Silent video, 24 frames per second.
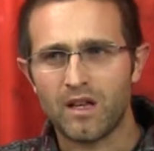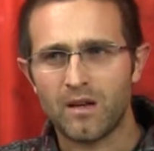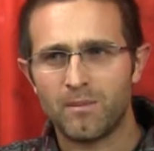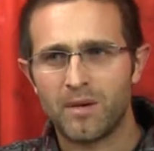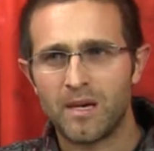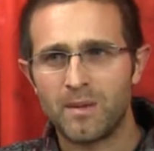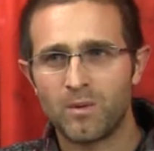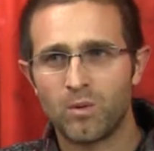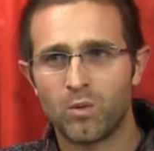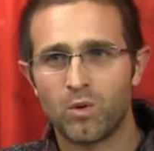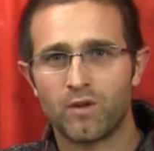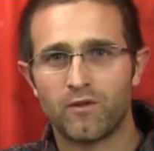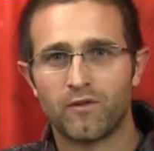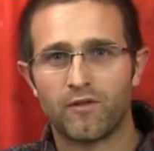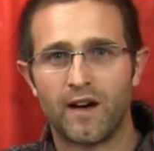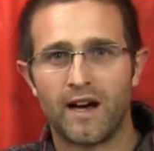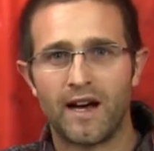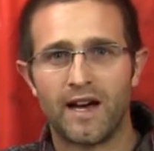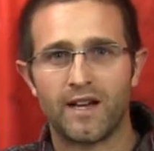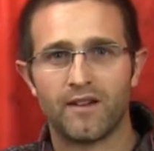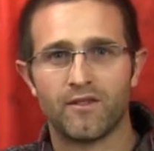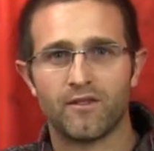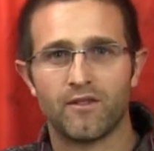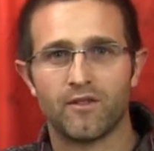people will
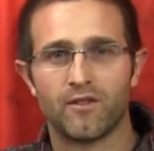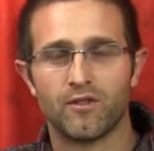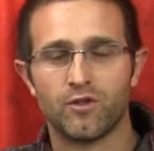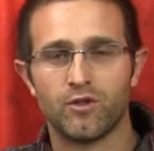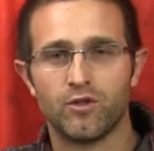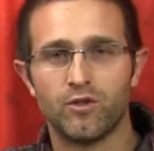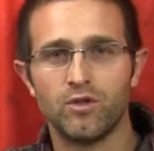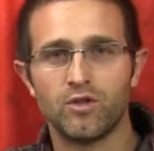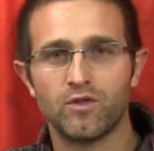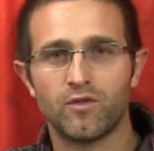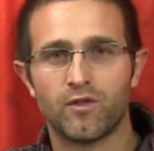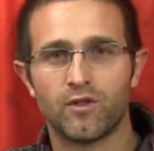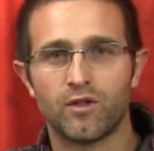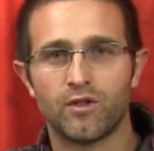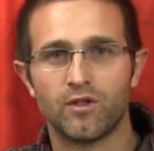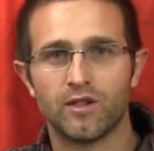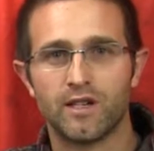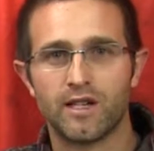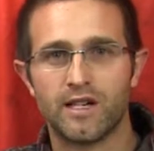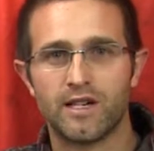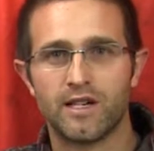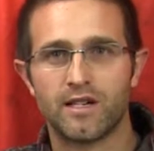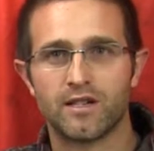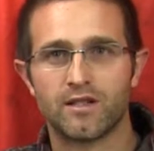find useful
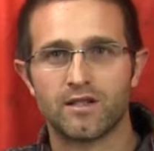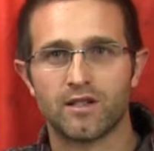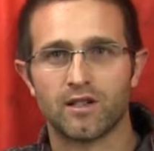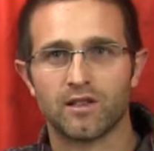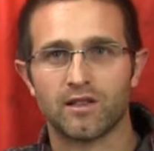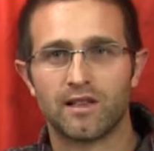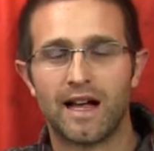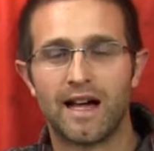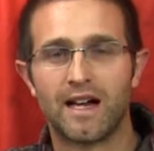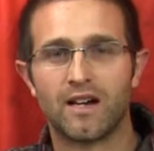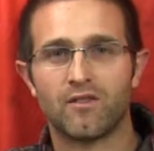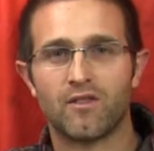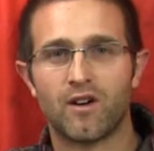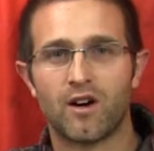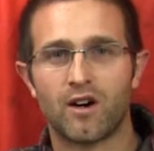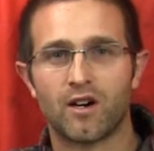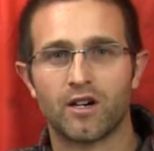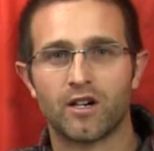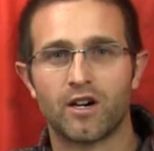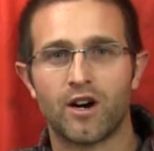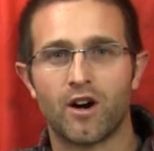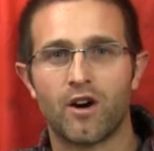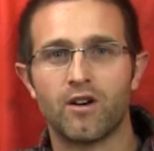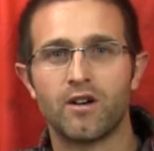is a lot of
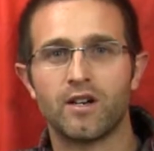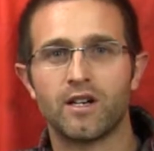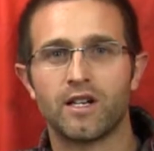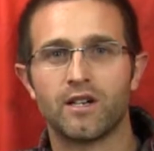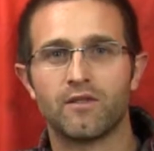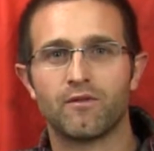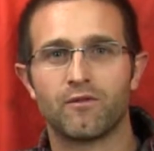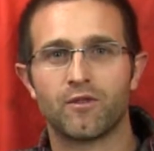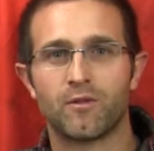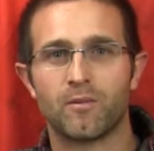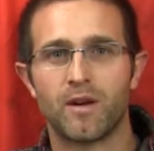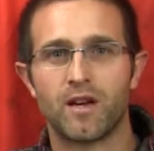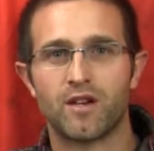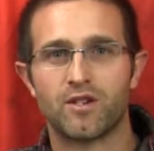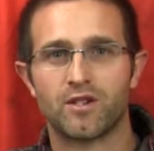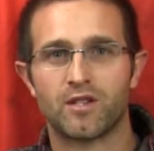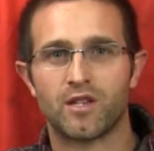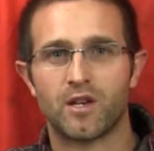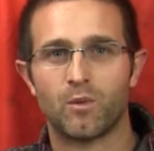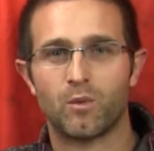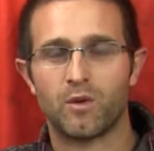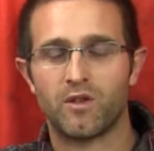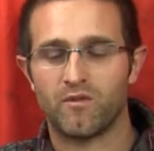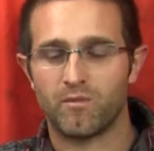our gardening information
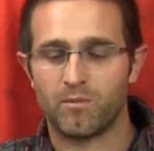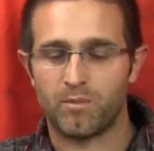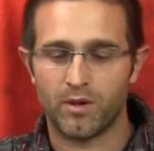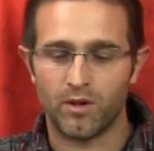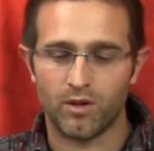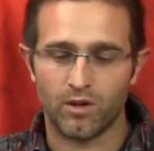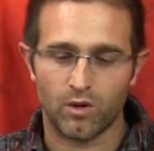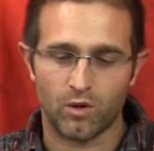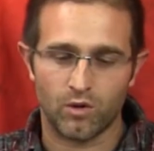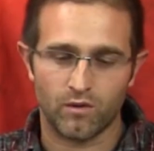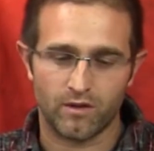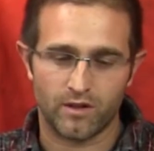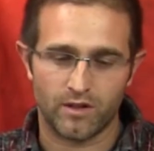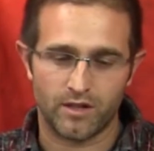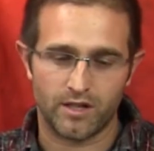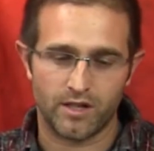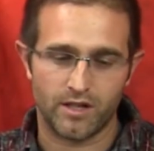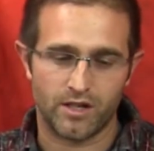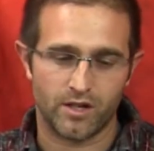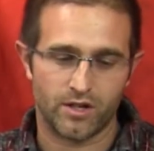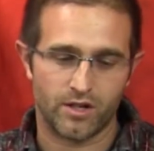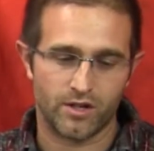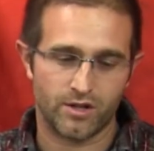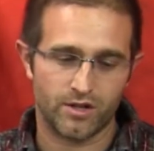that we've built over the
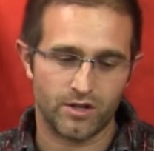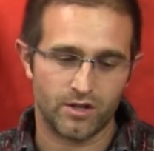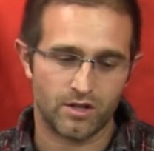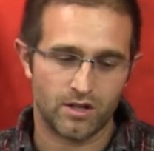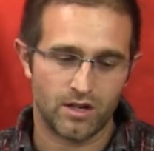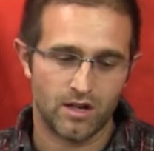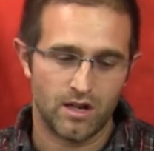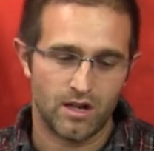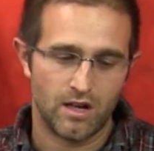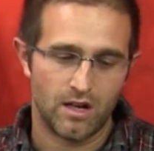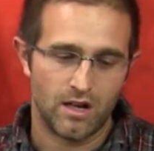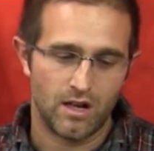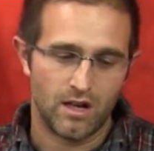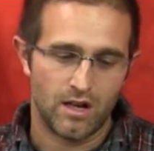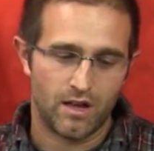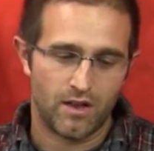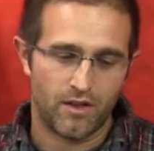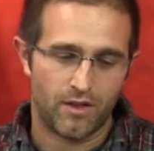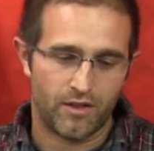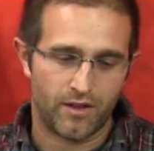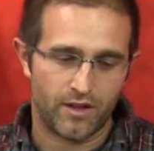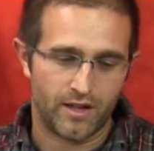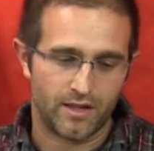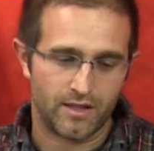years.
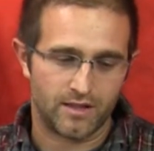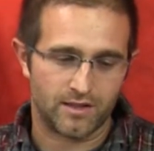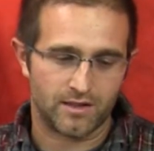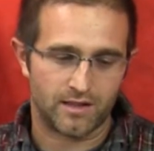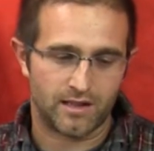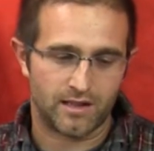Things